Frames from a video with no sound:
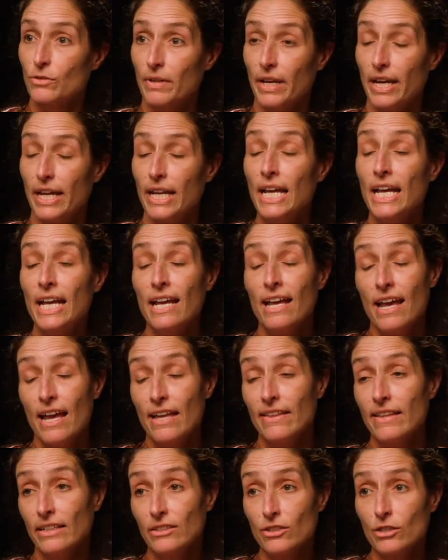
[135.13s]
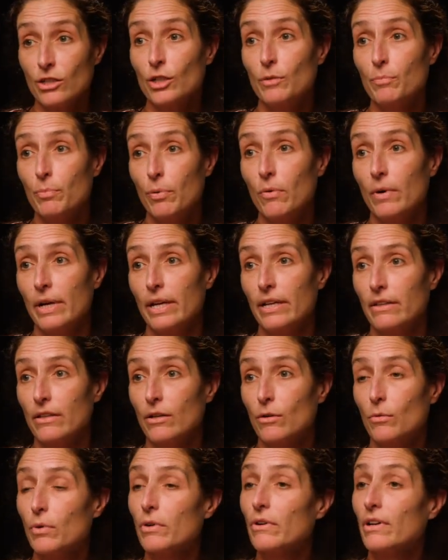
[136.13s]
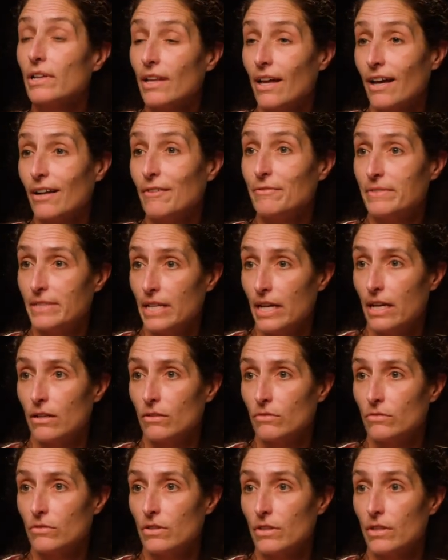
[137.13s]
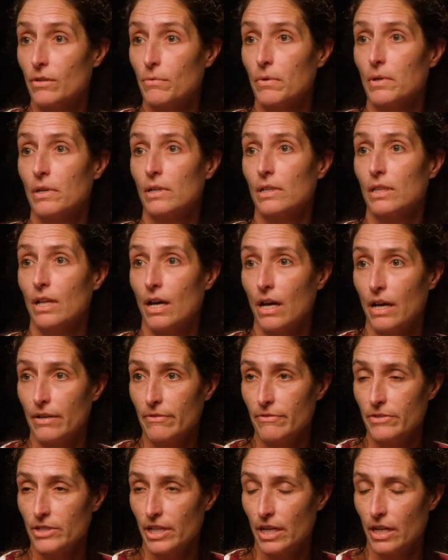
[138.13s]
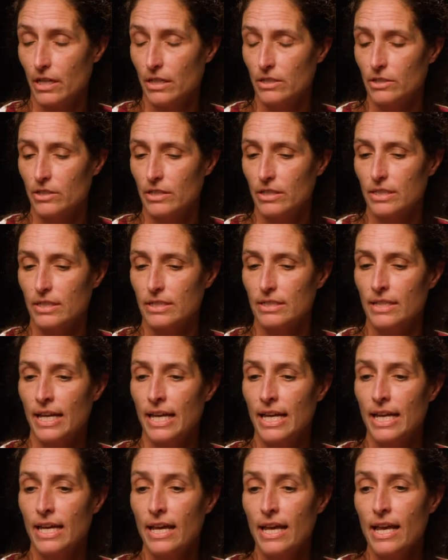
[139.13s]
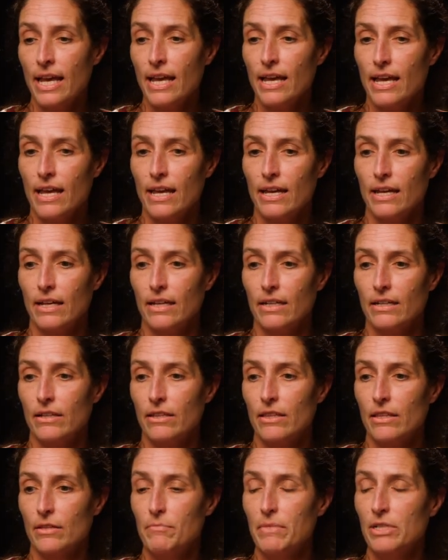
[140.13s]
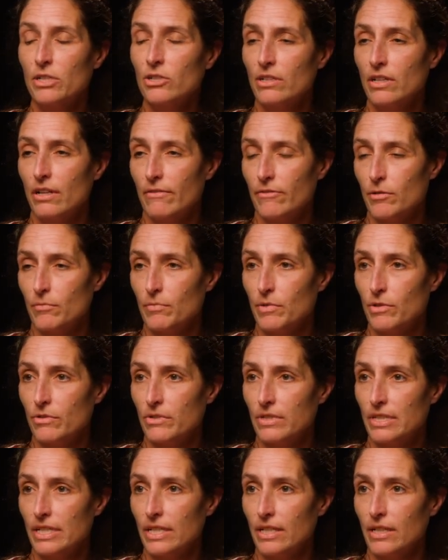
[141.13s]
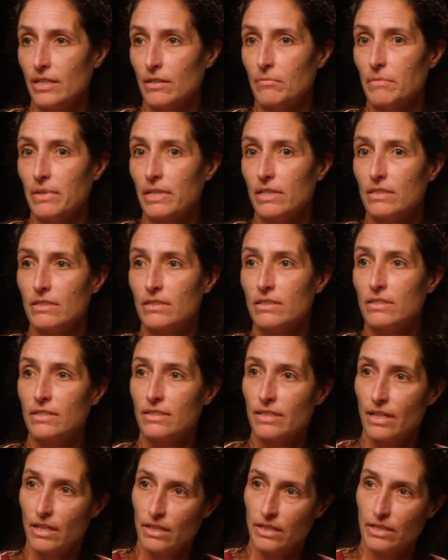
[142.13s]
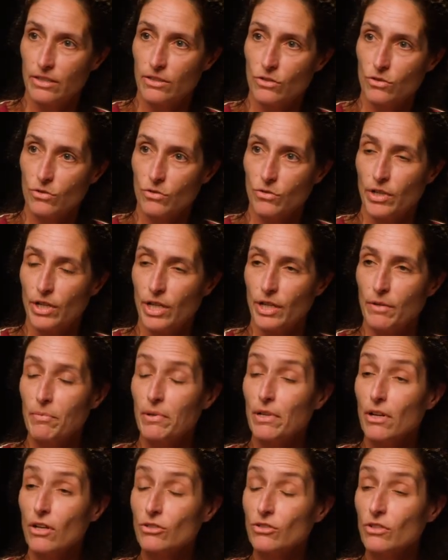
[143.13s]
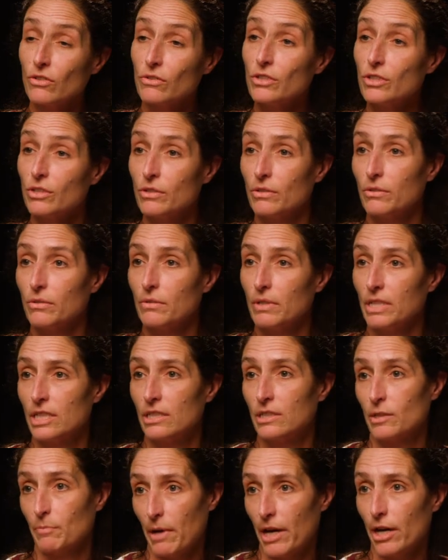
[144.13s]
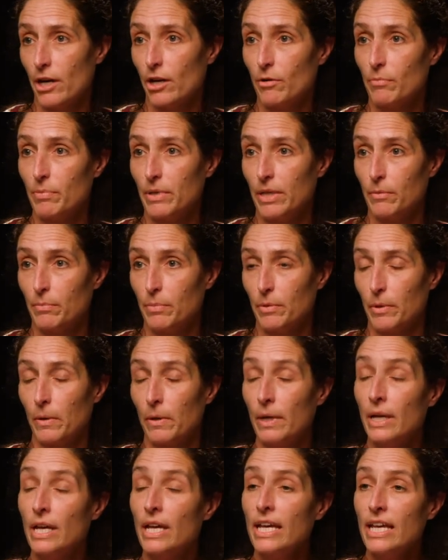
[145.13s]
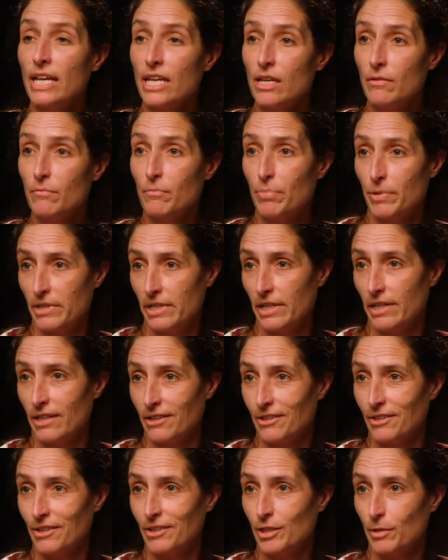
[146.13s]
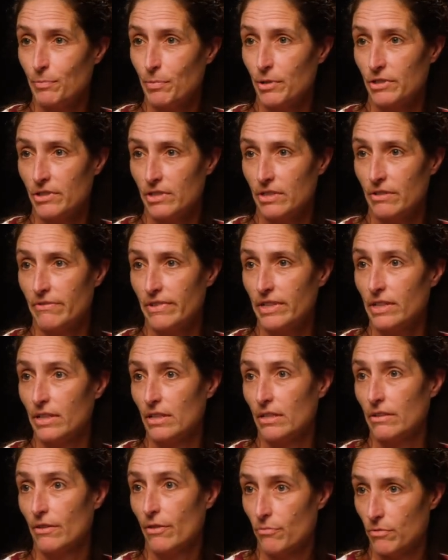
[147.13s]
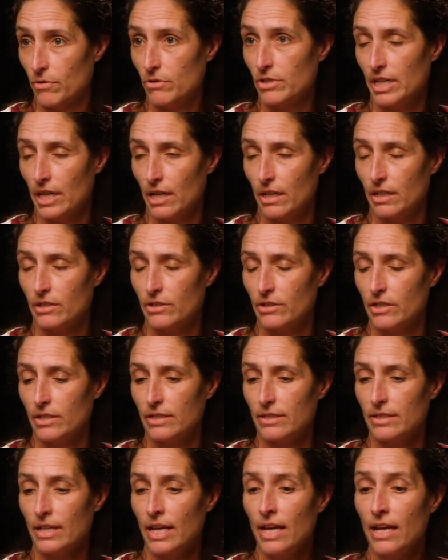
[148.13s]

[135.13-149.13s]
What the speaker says: right, and that's a good point. There were a lot of downs. There were a lot of challenges. And the mission of the museum is to tell his story, but also to inspire people, in particular, to persevere through challenges.